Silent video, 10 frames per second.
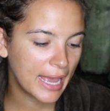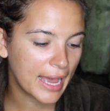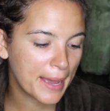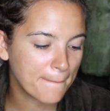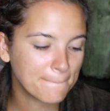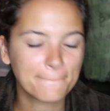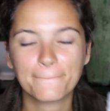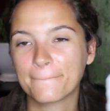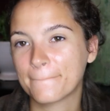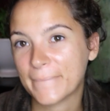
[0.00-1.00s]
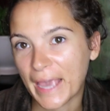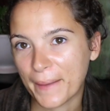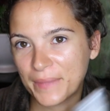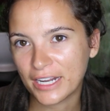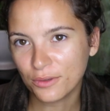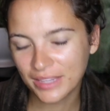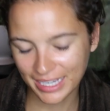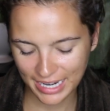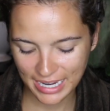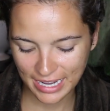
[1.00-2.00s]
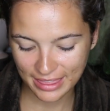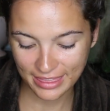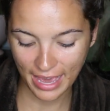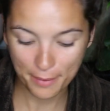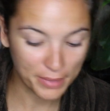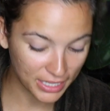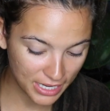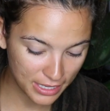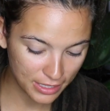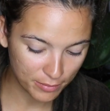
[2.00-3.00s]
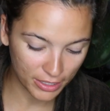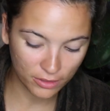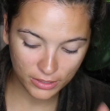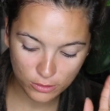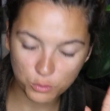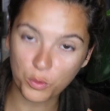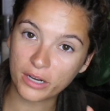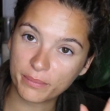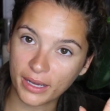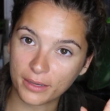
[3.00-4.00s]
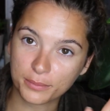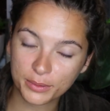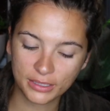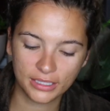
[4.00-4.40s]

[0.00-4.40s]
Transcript: Yeah, I don't think I need that many, but I only use one pump,